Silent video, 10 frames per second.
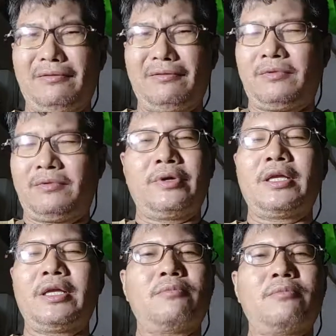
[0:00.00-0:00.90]

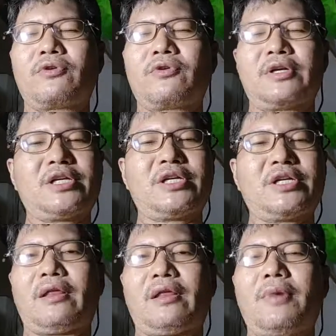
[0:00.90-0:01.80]
reading books, etc.,
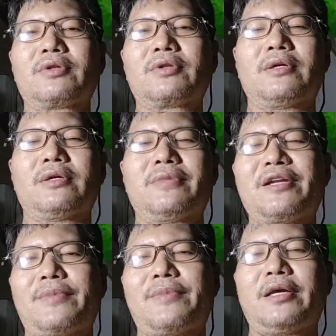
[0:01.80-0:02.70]
about the
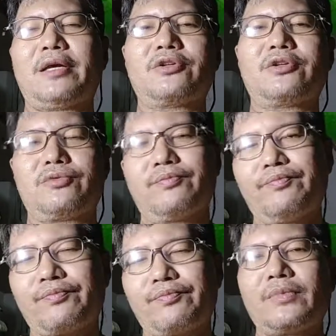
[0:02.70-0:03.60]
minasbad, and you
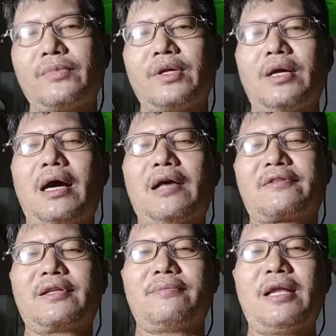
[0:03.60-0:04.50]
ask the
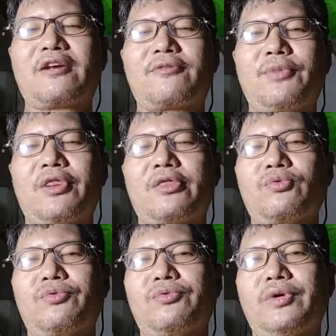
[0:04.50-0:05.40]
blacksmith
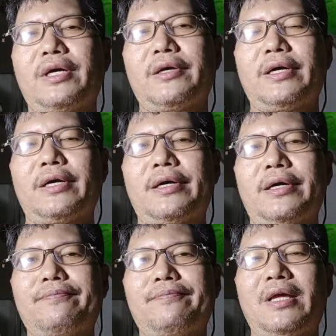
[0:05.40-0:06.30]
to
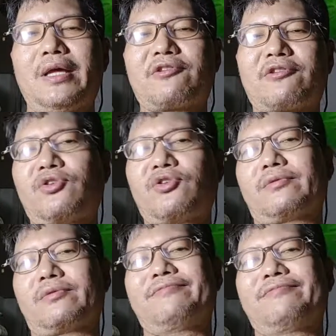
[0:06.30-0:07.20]
execute,
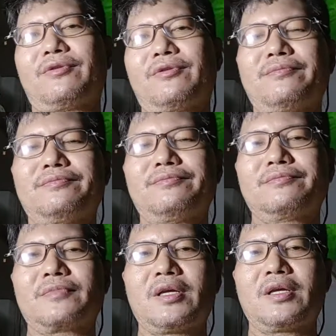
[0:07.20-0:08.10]
you know,
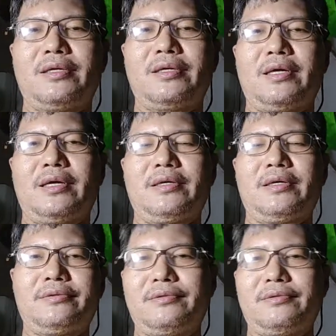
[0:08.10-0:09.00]
the
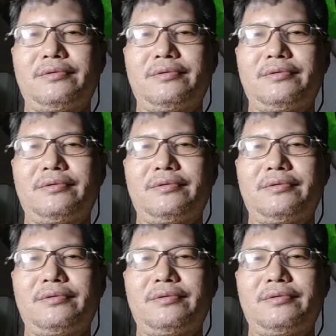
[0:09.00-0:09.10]
the